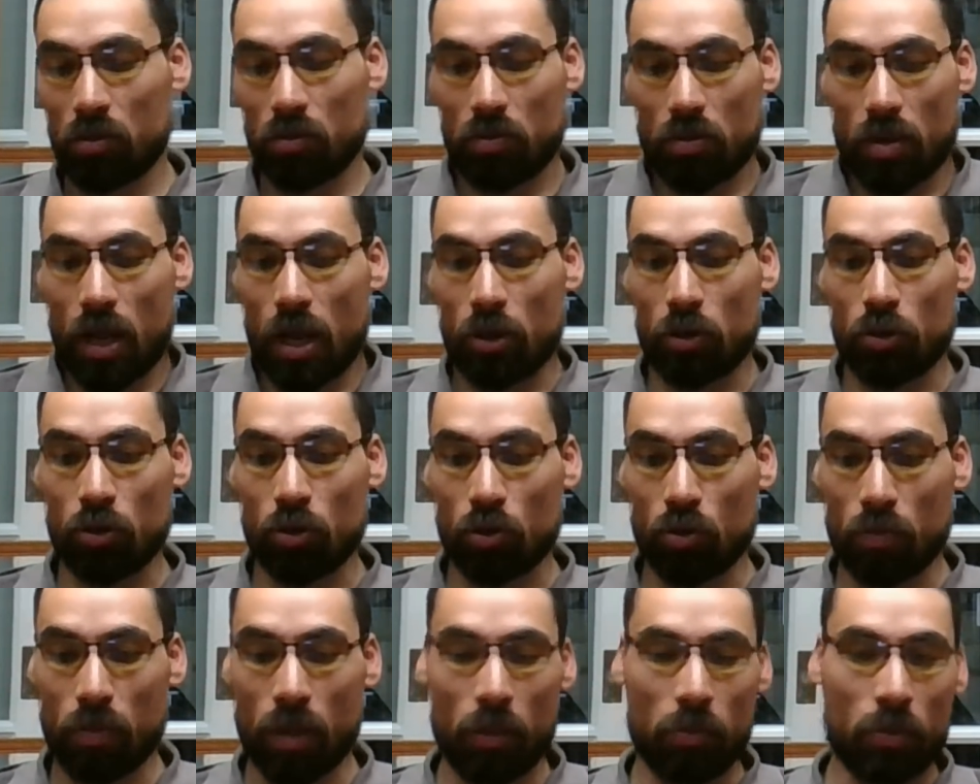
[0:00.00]
I don't know,
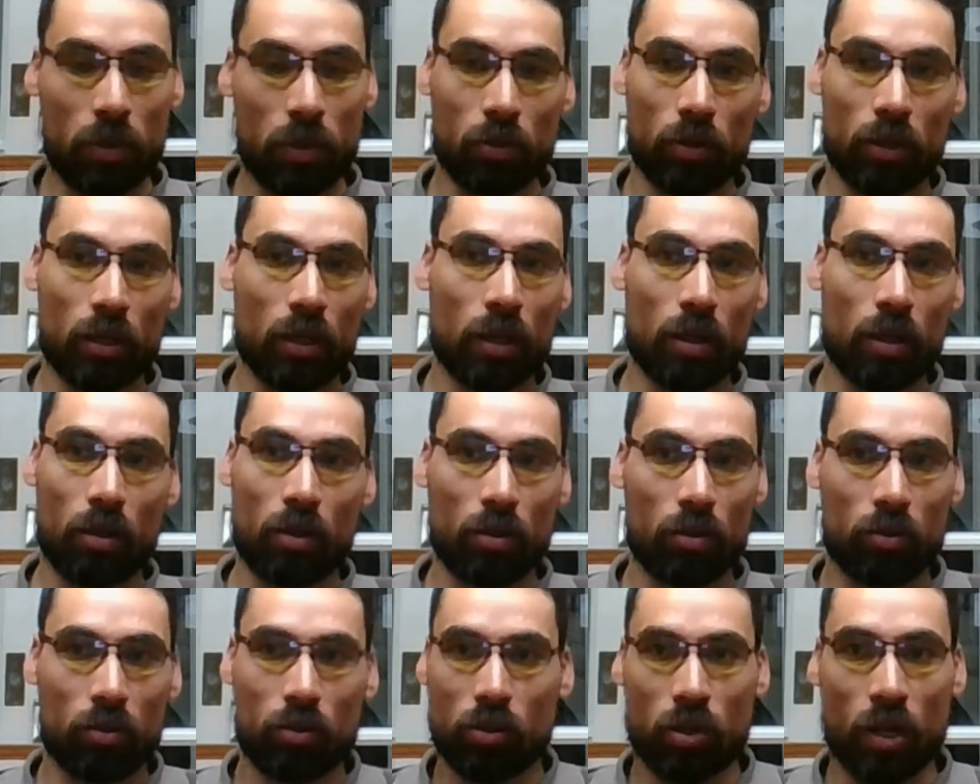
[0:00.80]
maybe your
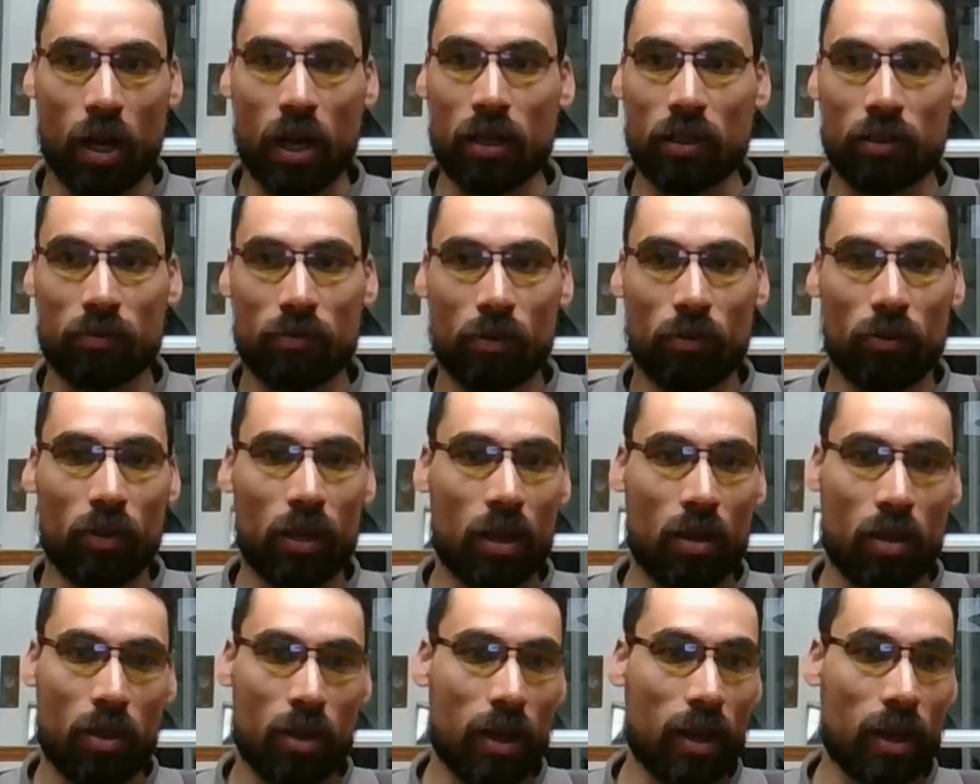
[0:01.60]
child is very
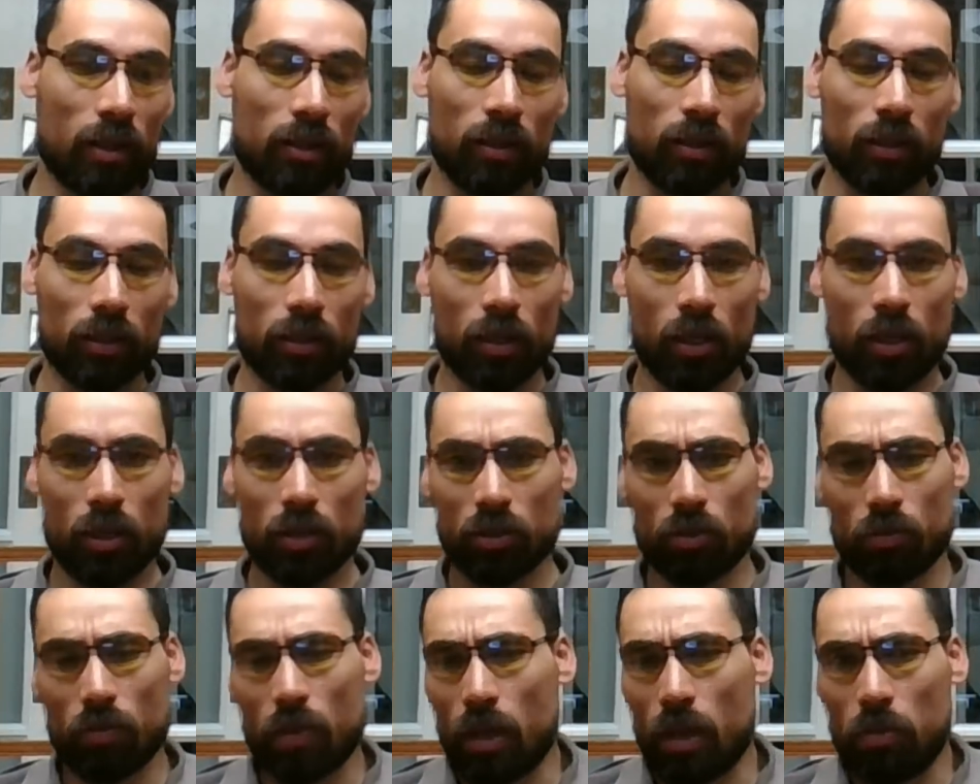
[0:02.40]
athletic, so
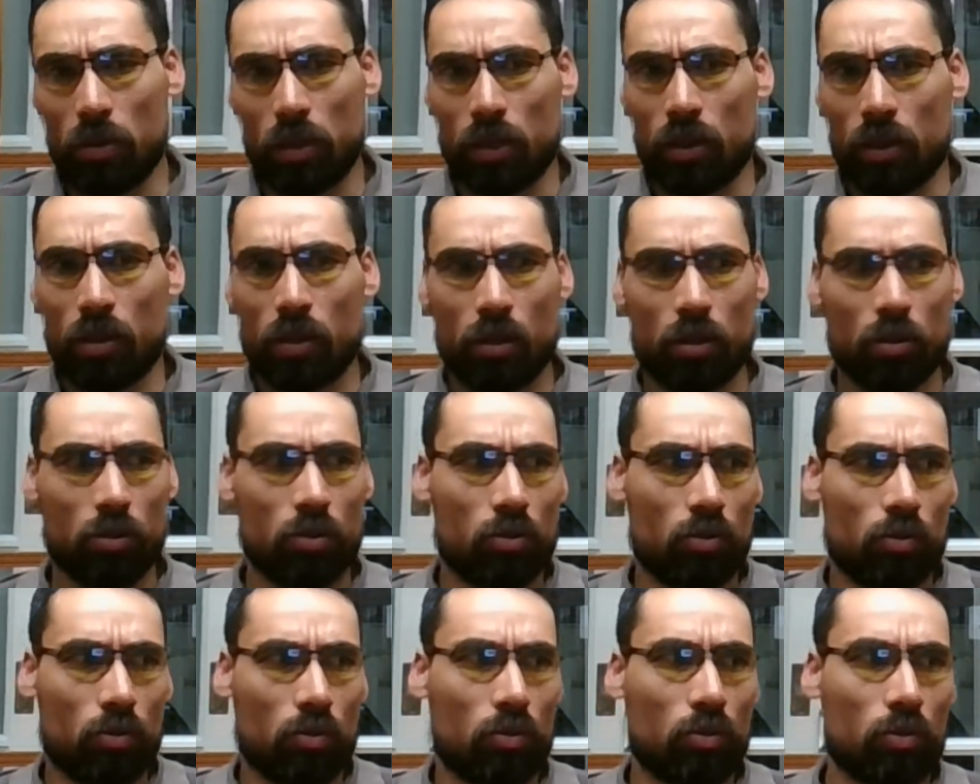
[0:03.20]
maybe
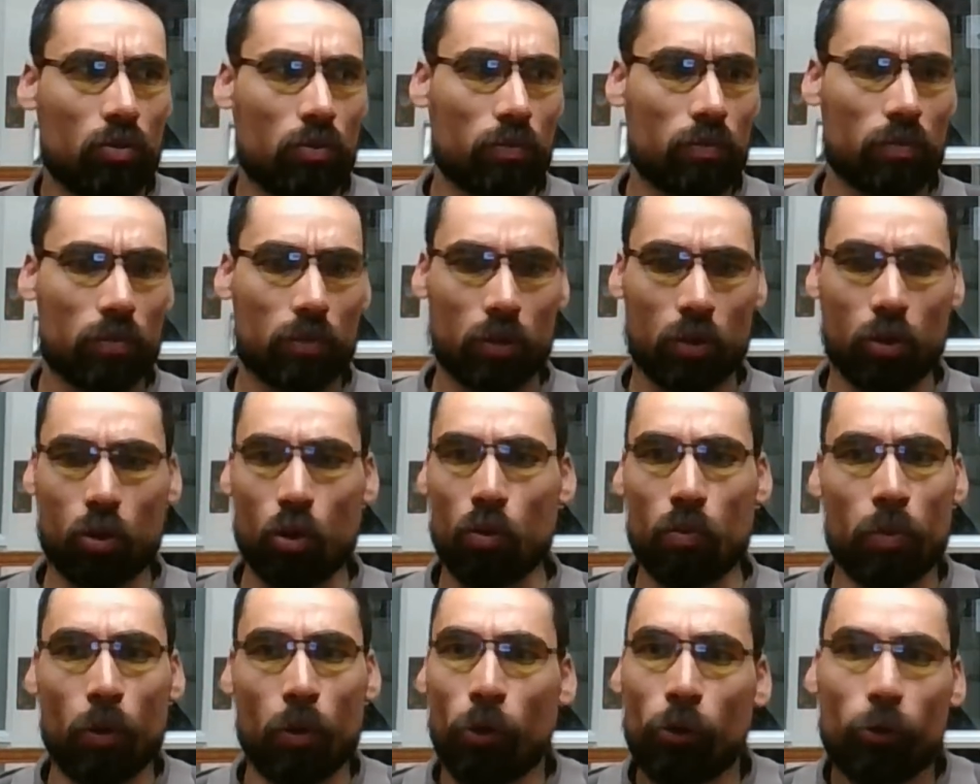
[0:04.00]
you go
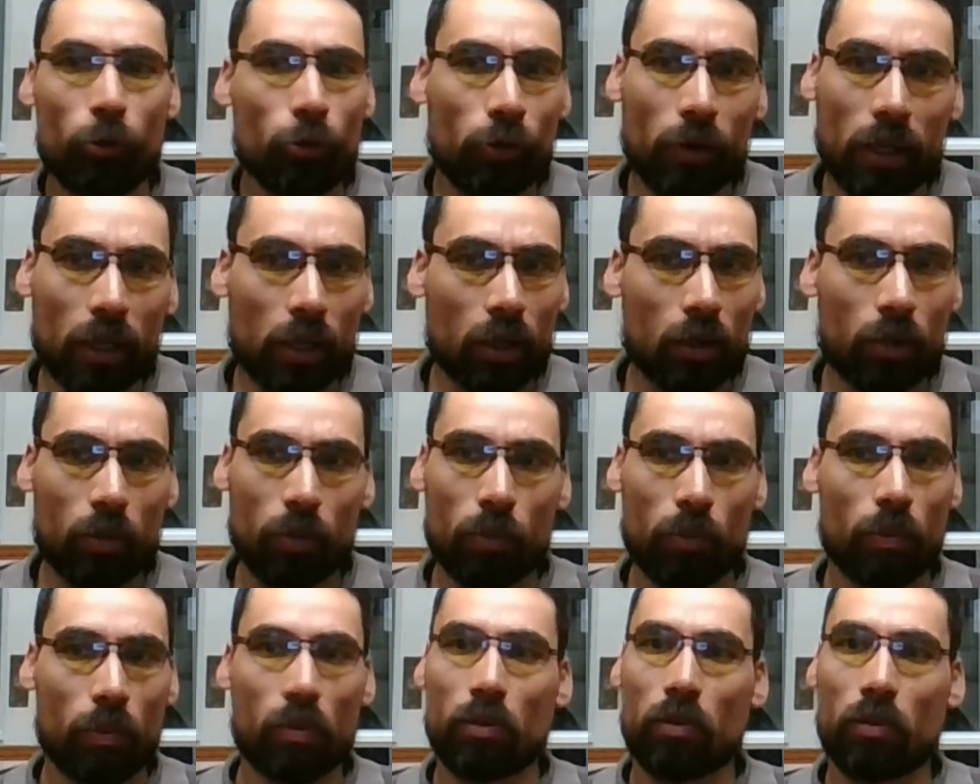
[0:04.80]
bouldering
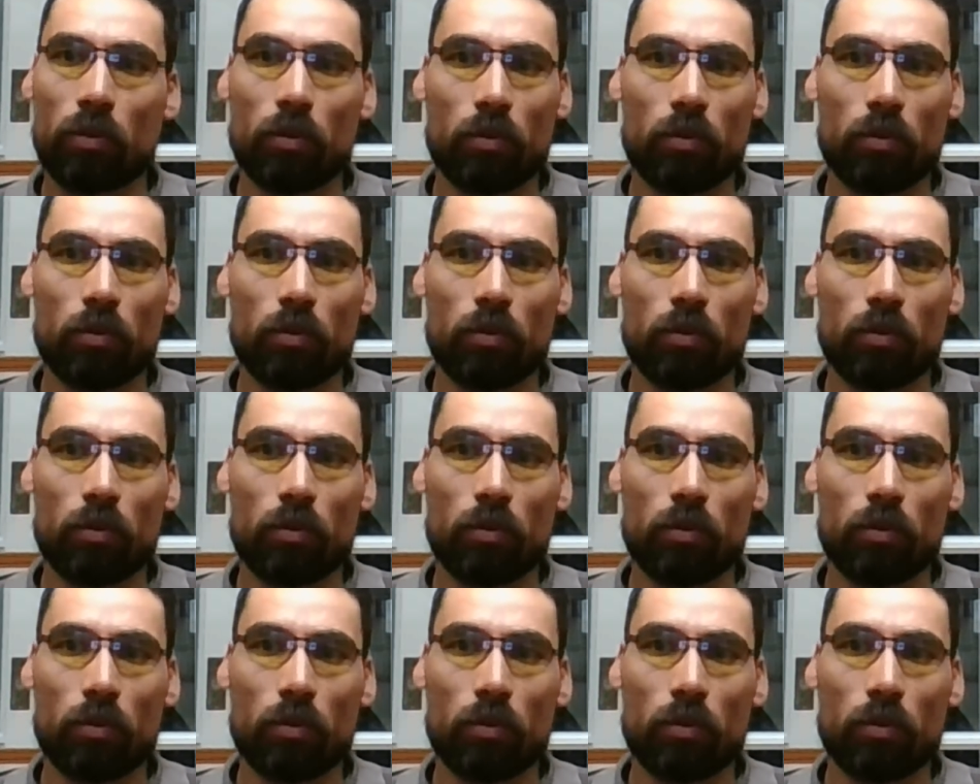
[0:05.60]
with